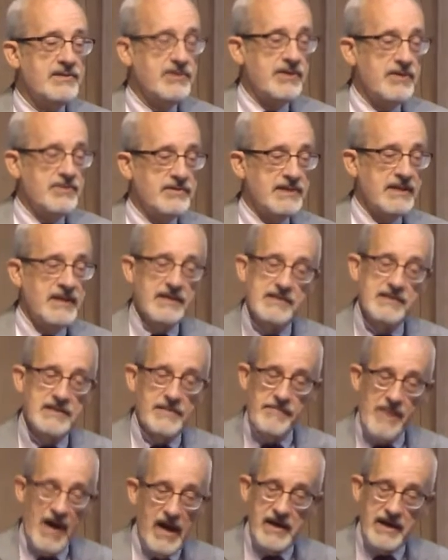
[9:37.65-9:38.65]
using
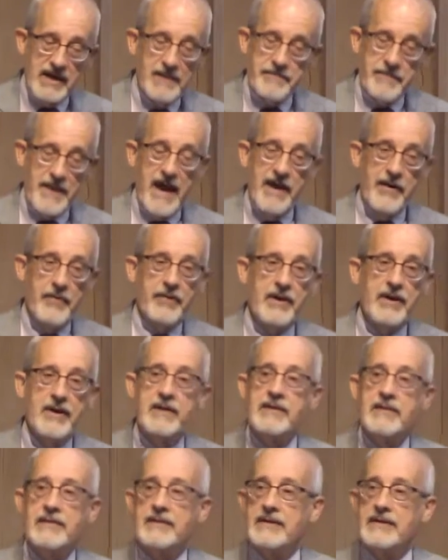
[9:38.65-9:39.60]
demonic power